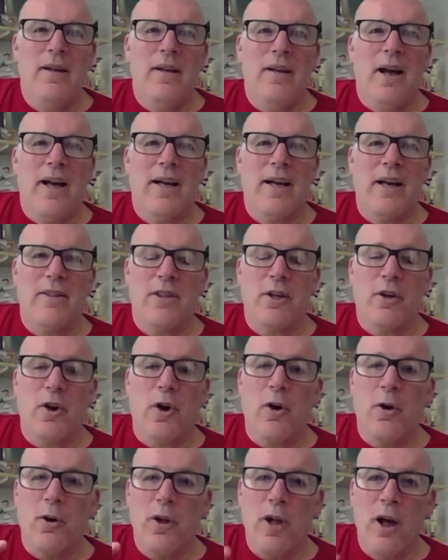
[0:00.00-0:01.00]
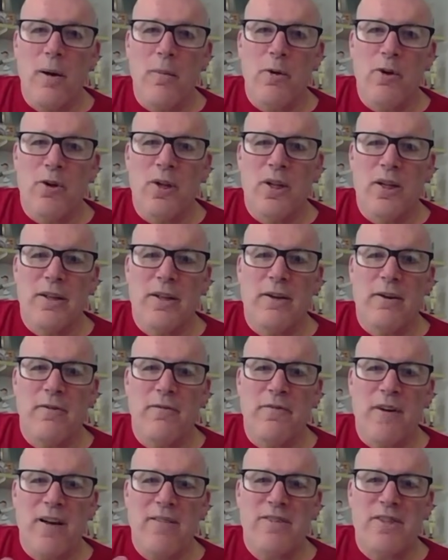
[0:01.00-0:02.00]
I got the Carl Hubble,
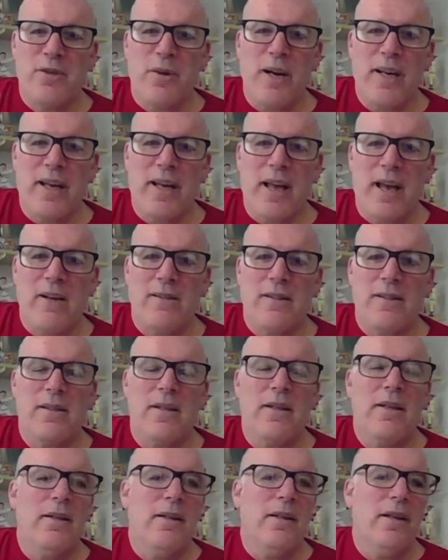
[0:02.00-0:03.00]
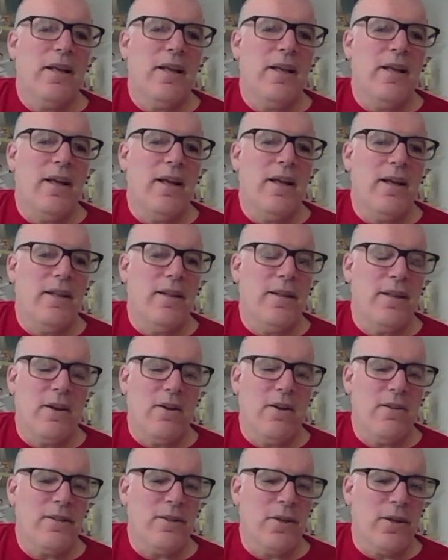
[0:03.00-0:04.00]
five strikeouts in the
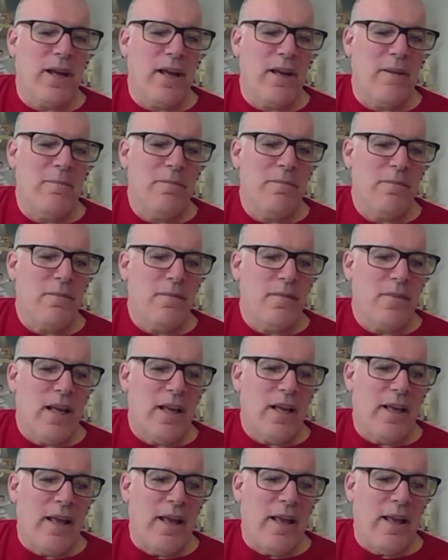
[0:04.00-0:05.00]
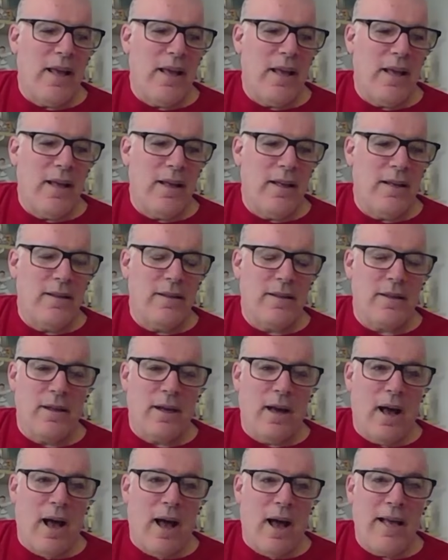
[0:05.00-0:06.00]
All-Star game, and
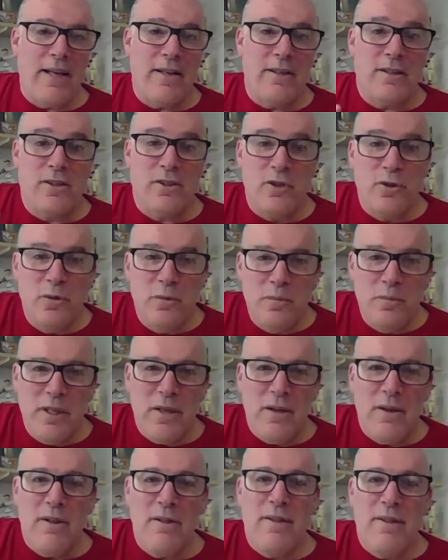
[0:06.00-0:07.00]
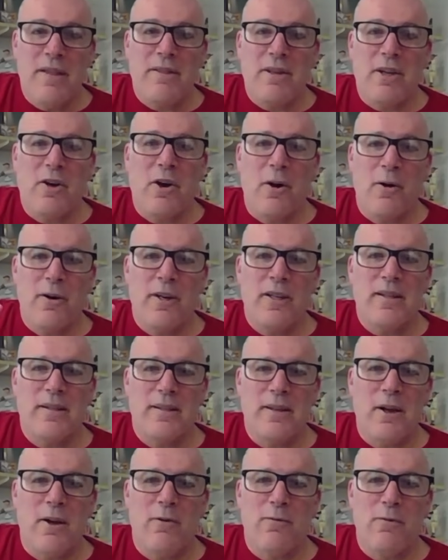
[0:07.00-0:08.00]
I assumed that the card
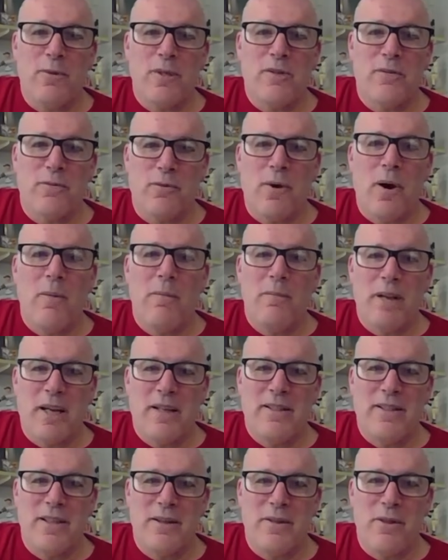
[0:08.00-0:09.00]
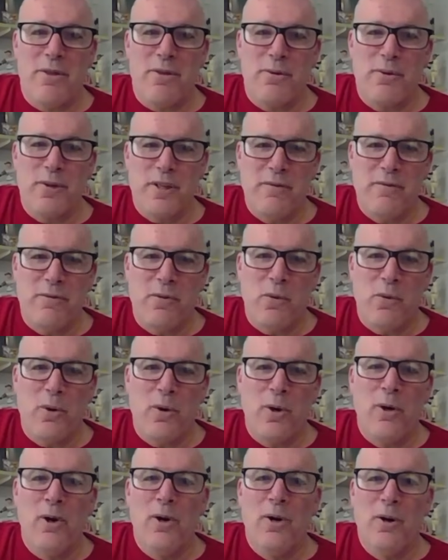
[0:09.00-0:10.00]
itself was from
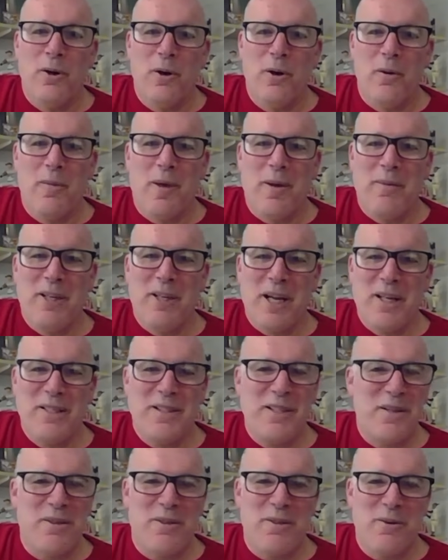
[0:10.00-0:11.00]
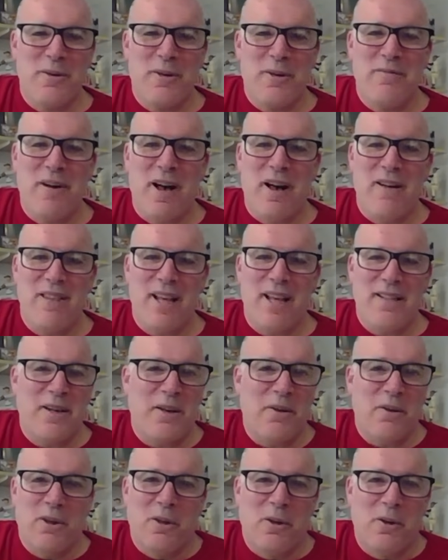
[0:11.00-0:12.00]
1934 or maybe 1935. That's how
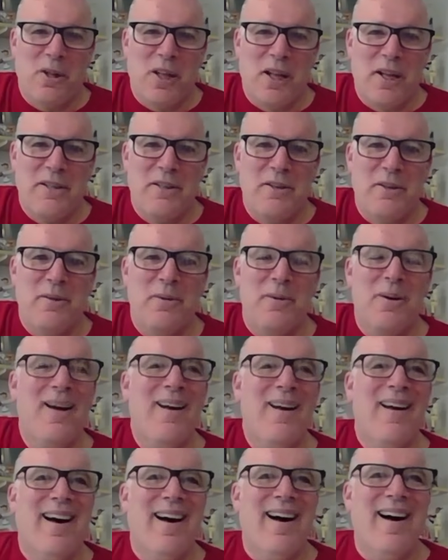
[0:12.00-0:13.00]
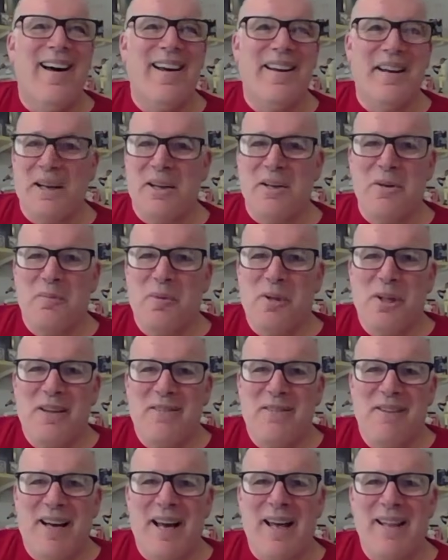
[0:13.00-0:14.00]
little I knew, and I couldn't
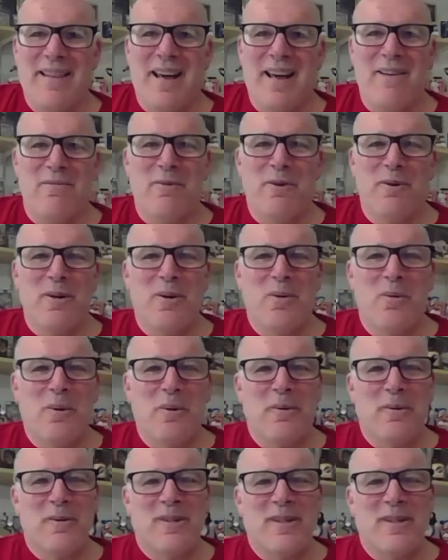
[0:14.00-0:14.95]
believe I got that for a quarter.